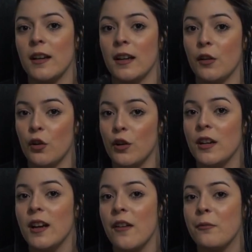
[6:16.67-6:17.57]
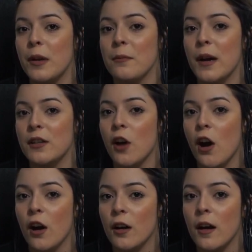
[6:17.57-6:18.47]
And it couldn't have been my
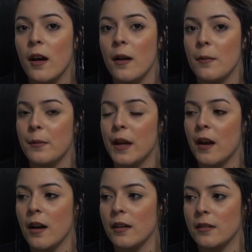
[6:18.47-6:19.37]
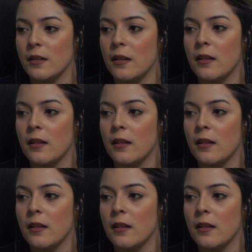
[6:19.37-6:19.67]
dog because